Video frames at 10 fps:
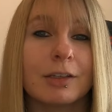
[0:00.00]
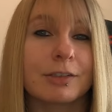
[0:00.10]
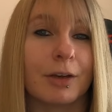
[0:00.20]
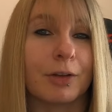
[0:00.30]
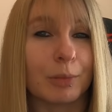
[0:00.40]

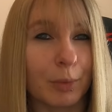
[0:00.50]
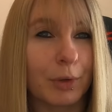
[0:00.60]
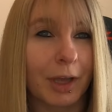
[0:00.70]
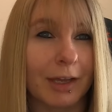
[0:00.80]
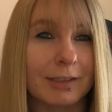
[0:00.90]
So the
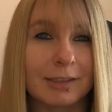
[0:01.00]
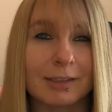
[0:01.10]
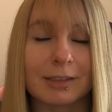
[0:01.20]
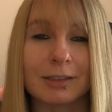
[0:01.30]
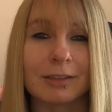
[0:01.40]
more
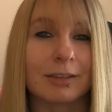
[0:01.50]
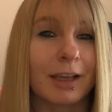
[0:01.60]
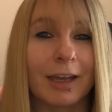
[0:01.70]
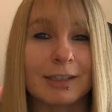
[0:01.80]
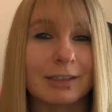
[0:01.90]
cases and
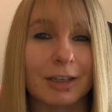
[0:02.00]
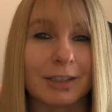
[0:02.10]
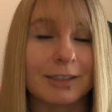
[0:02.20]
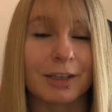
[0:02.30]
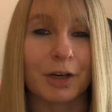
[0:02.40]
case
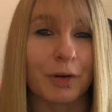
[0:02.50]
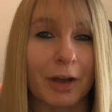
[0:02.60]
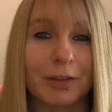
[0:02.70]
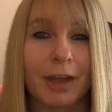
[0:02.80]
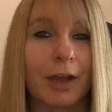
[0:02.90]
studies that are
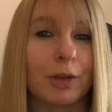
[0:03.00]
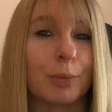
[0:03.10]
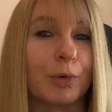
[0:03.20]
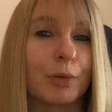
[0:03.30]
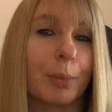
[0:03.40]
out there, the
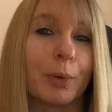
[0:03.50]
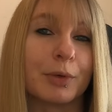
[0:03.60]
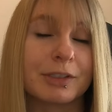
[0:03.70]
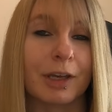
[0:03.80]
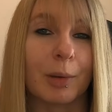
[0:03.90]
more
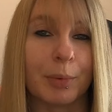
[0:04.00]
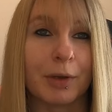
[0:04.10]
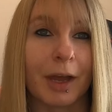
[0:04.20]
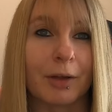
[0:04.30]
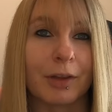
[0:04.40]
reports that are
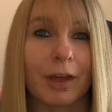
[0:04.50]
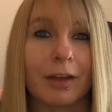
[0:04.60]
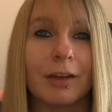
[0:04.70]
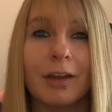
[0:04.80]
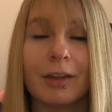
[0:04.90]
put out
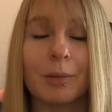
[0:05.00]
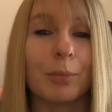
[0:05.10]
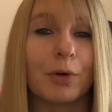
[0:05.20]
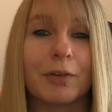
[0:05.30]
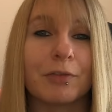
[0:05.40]
there, the
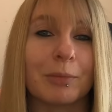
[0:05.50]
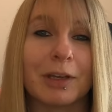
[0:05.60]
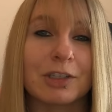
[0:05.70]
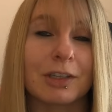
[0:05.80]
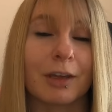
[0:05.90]
more
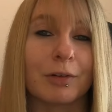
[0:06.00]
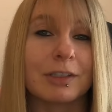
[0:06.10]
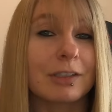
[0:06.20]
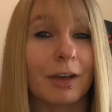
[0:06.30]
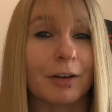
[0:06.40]
information there
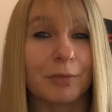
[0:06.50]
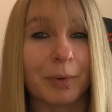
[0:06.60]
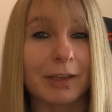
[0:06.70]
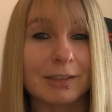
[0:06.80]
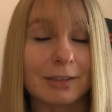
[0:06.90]
is to kind of
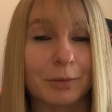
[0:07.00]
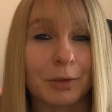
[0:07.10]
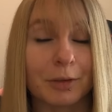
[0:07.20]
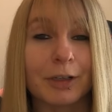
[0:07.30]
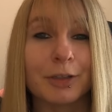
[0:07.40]
base some
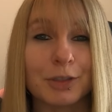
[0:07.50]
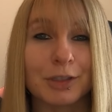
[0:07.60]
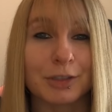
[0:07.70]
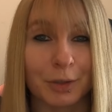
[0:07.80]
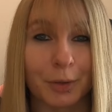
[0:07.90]

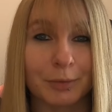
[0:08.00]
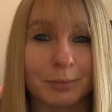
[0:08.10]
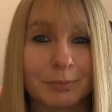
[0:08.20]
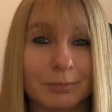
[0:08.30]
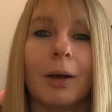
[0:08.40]
conclusions
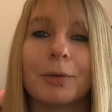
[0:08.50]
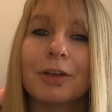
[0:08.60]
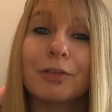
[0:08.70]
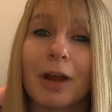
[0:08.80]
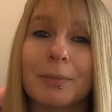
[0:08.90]
on. I'm
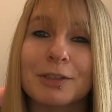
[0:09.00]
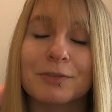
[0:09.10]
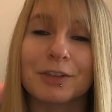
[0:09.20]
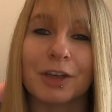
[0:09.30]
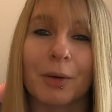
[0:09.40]
going to wrap this
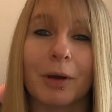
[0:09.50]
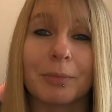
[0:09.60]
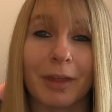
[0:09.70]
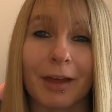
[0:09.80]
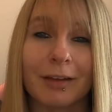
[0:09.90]
video
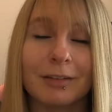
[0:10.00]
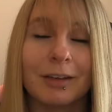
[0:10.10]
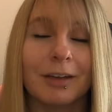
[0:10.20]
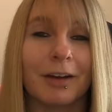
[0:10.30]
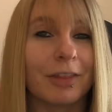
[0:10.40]
up there.
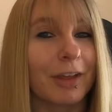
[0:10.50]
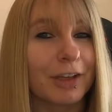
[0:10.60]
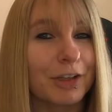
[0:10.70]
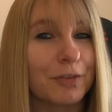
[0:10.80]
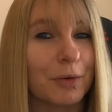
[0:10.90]
I
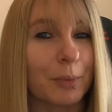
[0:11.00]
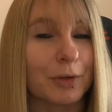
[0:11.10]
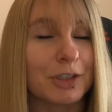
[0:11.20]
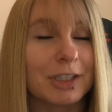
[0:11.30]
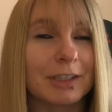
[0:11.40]
thank you for
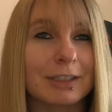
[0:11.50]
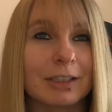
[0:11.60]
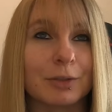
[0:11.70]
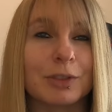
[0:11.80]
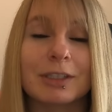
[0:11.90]
watching this
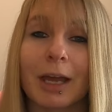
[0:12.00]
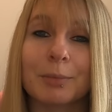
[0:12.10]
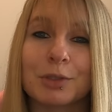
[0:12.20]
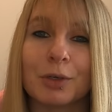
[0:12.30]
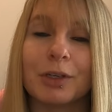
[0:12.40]
little
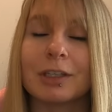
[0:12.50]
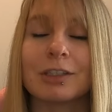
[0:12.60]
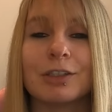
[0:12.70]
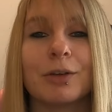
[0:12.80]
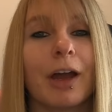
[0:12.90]
snapshot
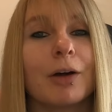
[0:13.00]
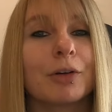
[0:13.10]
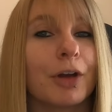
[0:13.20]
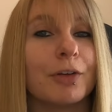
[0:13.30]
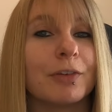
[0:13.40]
into how
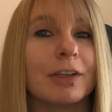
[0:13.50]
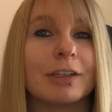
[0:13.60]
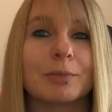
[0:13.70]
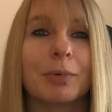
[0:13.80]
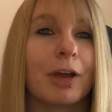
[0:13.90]
COVID
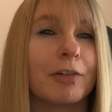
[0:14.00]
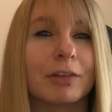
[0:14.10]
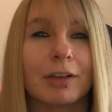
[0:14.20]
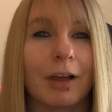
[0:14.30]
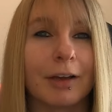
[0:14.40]
is
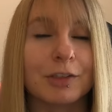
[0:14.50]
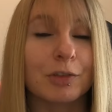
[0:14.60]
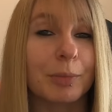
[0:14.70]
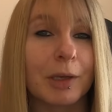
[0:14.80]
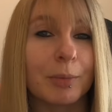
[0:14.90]
blurring the lines
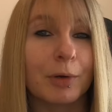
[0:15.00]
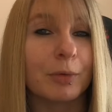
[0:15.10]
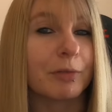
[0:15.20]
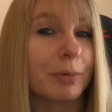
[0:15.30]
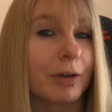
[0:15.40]
for people
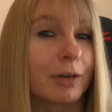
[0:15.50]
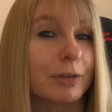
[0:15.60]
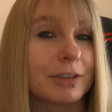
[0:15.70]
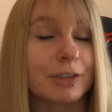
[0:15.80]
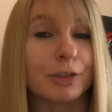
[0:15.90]
with blood
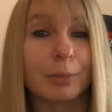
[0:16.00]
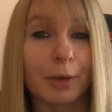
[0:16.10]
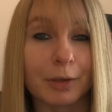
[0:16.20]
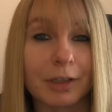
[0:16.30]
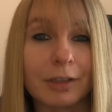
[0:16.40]
clots and
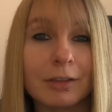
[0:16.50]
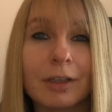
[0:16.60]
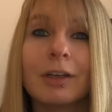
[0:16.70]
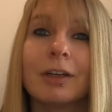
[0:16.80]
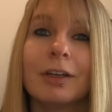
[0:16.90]
pneumonia.